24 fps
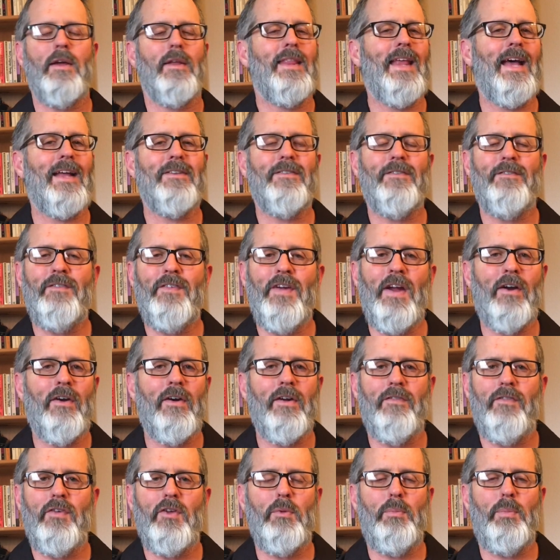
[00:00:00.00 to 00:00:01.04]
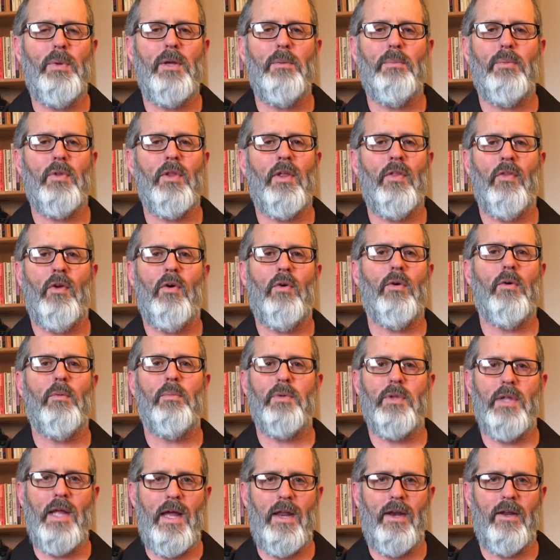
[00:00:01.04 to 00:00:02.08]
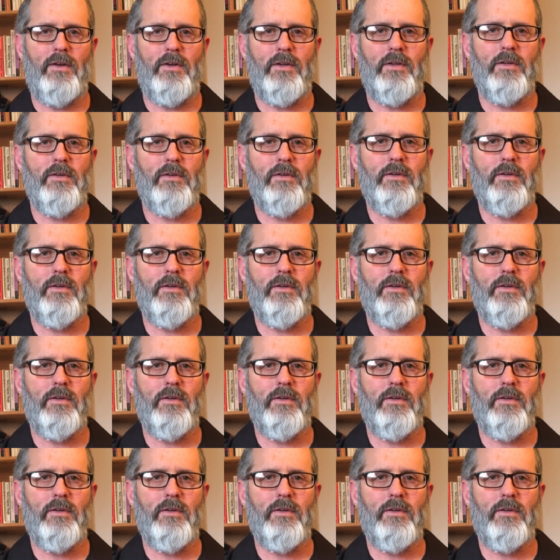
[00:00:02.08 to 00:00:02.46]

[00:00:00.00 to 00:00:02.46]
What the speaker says: That's very few people on the whole planet.